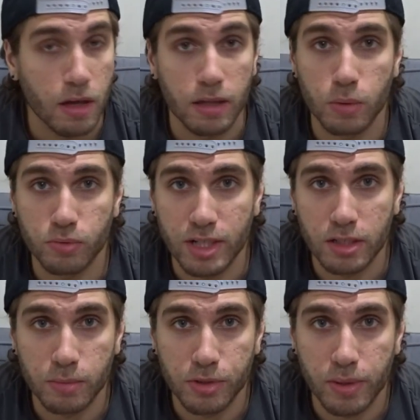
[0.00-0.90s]
There wasn't really
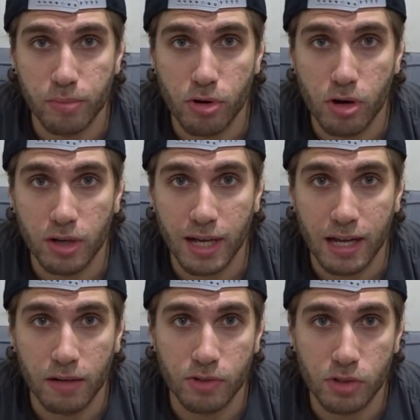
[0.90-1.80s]
time to do it in Prague
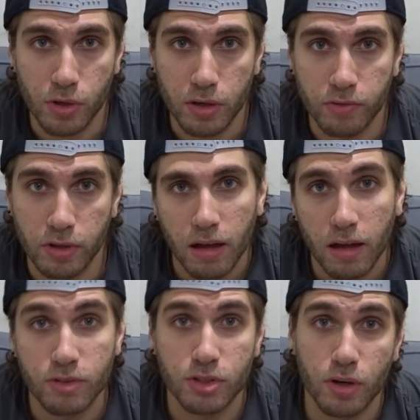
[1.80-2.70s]
and I've just got over
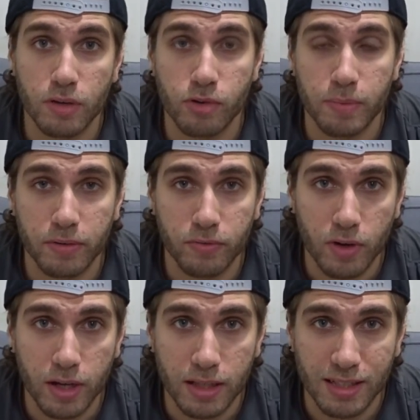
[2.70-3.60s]
I've just got over a big
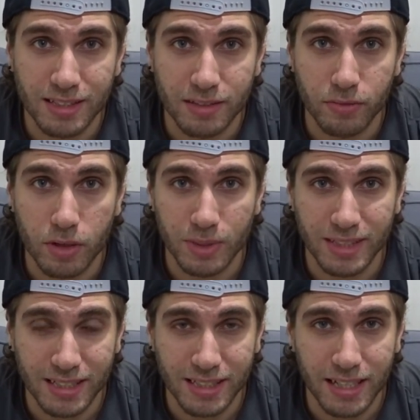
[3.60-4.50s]
flight. The flight was
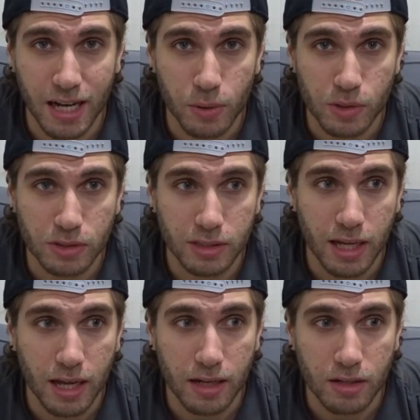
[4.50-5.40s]
sixteen hours
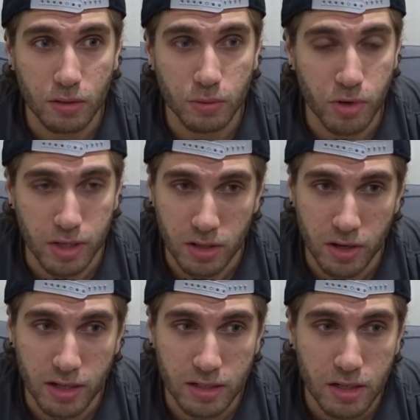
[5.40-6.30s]
and I was pretty
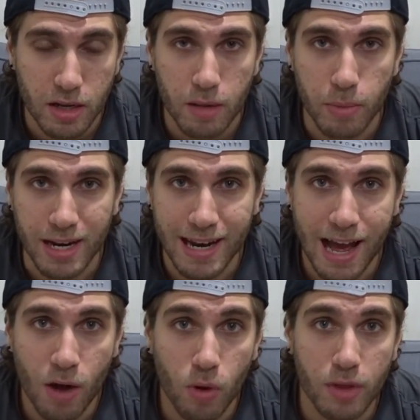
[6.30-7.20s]
tired, but
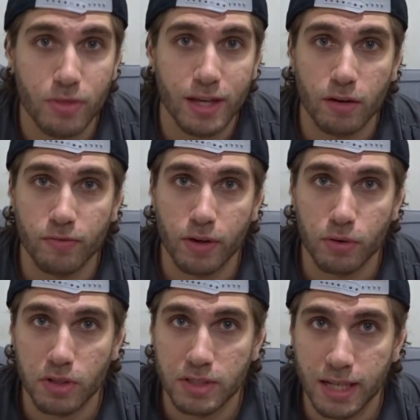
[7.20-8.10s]
now I think I've found a
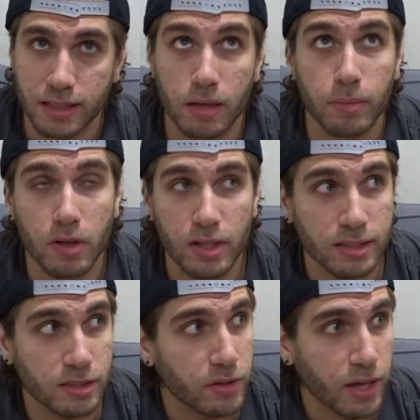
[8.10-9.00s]
good setup. The
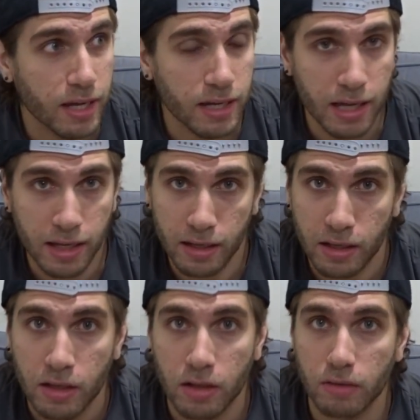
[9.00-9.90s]
lighting's okay in here,
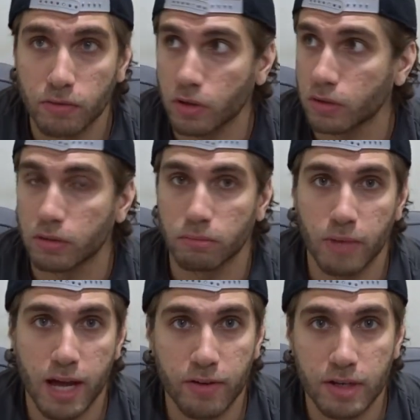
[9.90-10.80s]
I've got
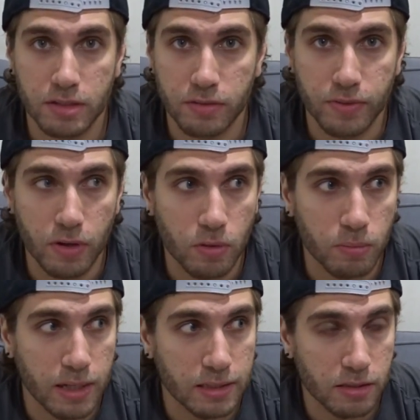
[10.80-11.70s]
areas to
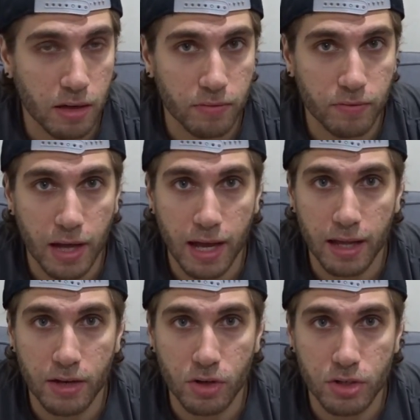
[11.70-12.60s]
film and stuff,
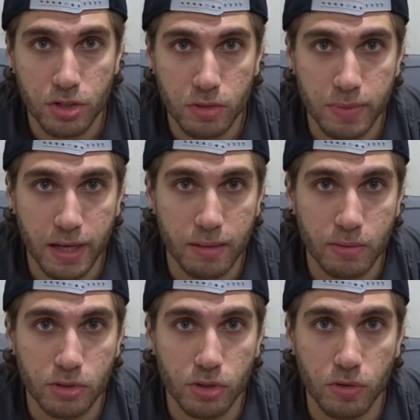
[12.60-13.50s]
and I should be
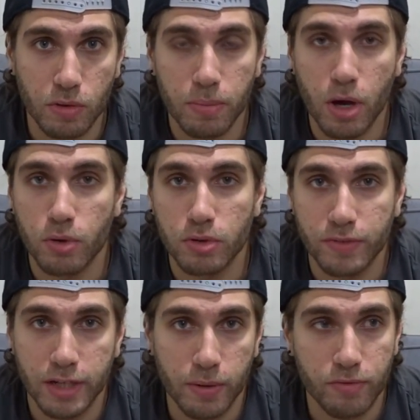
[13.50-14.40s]
able to post a
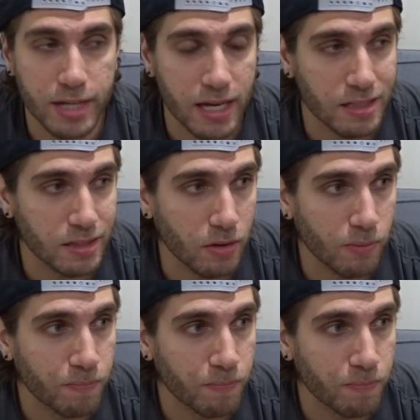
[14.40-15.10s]
video every day still.